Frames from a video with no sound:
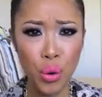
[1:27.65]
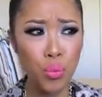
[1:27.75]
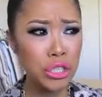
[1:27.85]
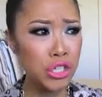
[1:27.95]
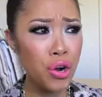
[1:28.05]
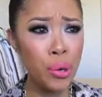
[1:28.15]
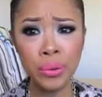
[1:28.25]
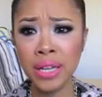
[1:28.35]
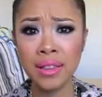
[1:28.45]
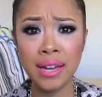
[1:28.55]
which are
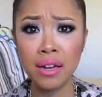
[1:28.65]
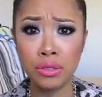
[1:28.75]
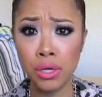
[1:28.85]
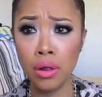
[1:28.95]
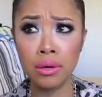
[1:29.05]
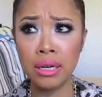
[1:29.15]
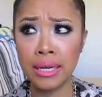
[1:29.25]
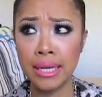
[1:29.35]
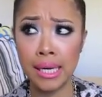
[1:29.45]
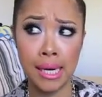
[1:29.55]
only like
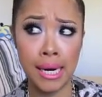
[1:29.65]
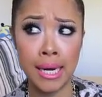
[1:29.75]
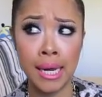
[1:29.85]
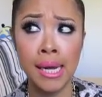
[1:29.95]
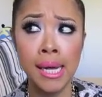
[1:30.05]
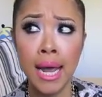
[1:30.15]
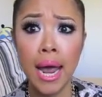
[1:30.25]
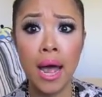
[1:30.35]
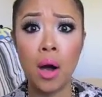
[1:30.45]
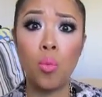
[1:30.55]
$1.99
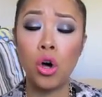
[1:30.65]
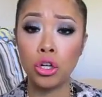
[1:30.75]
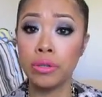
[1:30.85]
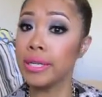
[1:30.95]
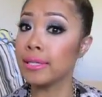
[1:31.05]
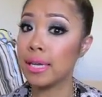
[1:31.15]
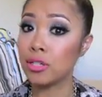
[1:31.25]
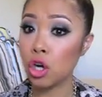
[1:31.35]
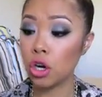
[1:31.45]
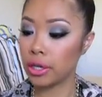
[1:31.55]
at Walgreens
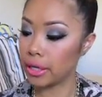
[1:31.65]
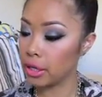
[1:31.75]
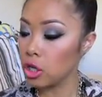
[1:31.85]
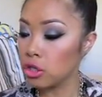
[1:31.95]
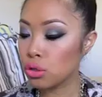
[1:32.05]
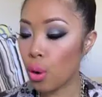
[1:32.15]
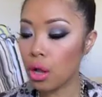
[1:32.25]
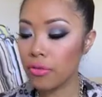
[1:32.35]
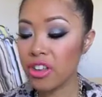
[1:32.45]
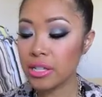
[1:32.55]
and Target. So
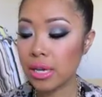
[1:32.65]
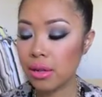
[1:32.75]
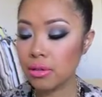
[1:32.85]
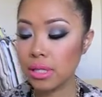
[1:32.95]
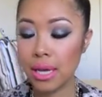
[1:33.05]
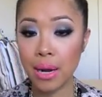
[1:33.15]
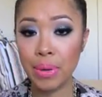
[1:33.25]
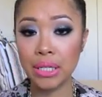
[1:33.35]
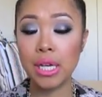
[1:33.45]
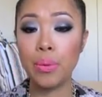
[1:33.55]
all of these colors that I
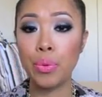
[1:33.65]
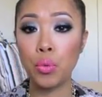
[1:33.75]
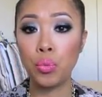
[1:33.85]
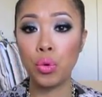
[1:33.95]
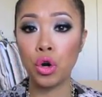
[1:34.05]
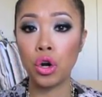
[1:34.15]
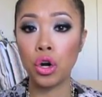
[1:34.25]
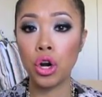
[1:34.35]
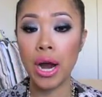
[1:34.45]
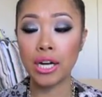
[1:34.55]
picked up
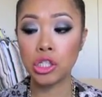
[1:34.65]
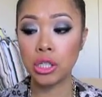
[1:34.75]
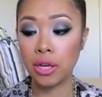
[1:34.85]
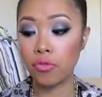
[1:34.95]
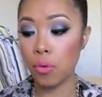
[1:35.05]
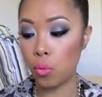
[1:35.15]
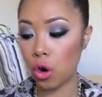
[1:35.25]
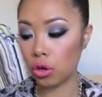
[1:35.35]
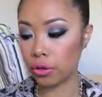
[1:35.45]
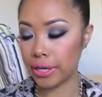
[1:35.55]
were actually from
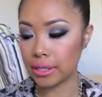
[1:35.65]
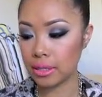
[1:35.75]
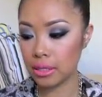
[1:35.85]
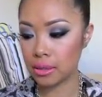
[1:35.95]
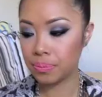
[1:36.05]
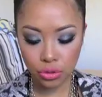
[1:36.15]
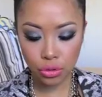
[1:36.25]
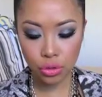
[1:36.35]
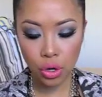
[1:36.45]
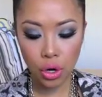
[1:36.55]
Walgreens.
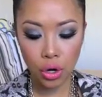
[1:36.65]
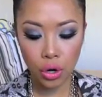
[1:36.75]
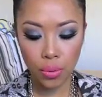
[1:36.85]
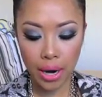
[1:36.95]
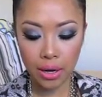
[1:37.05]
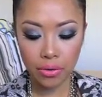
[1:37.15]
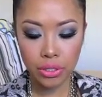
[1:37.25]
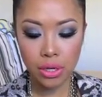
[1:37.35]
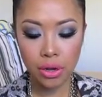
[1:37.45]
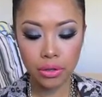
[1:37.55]
So I got
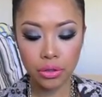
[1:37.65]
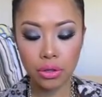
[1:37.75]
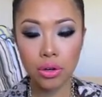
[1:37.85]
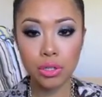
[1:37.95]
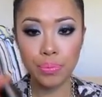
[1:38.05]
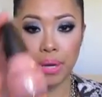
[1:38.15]
this color called